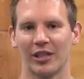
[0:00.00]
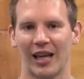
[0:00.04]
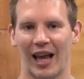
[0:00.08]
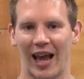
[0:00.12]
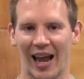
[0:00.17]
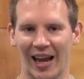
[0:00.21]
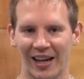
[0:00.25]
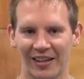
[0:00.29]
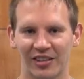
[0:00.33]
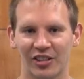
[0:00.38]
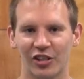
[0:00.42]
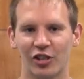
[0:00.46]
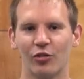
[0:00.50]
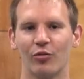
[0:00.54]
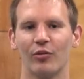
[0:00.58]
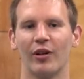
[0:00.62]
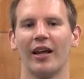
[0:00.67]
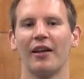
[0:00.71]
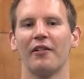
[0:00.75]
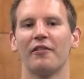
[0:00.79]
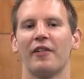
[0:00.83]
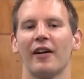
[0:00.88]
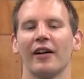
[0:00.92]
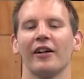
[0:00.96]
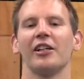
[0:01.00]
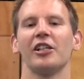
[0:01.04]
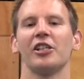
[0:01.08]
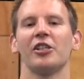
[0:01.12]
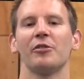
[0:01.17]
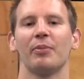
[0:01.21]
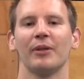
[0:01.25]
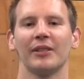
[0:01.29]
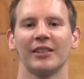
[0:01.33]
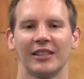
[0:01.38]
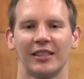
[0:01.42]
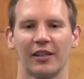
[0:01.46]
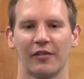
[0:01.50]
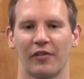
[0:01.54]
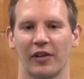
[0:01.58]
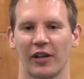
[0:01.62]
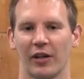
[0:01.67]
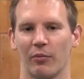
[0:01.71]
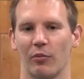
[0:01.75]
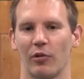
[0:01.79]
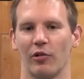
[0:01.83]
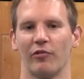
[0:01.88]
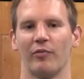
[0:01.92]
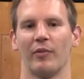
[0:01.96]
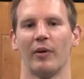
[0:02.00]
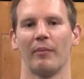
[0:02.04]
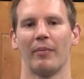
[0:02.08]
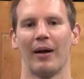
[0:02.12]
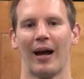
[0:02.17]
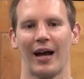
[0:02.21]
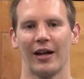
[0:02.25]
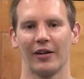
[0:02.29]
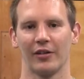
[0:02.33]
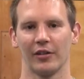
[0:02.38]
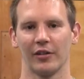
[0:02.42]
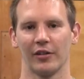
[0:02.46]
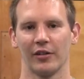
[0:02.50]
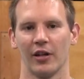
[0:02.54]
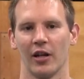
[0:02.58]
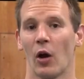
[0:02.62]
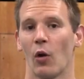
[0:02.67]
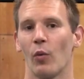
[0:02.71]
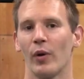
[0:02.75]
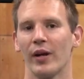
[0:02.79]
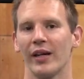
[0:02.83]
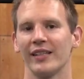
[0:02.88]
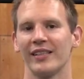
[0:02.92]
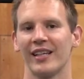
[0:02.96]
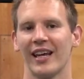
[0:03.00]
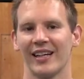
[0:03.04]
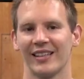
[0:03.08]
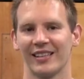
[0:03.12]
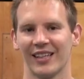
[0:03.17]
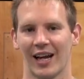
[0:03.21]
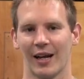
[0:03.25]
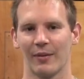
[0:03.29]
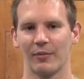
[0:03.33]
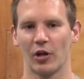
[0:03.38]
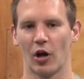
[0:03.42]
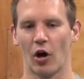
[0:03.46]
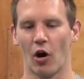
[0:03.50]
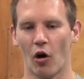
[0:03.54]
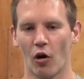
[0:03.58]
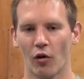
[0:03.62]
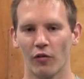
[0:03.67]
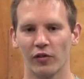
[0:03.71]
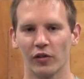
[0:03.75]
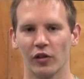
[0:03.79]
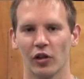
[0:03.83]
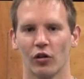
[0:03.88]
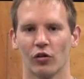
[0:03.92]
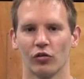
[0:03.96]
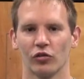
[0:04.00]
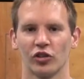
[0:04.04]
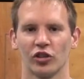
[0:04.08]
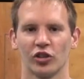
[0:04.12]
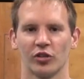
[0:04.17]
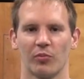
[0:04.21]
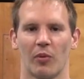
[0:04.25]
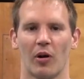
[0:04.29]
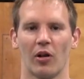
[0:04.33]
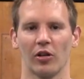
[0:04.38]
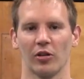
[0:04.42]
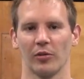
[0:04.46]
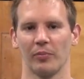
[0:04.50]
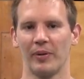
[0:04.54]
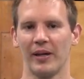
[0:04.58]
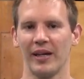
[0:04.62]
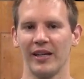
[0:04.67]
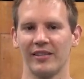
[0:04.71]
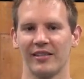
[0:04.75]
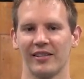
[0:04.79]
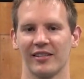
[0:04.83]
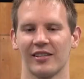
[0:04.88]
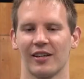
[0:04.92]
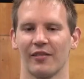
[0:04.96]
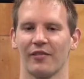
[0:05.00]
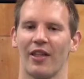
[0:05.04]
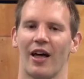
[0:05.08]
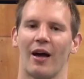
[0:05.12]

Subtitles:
to execute a very specific movement pattern. We can take time to overload smaller pieces of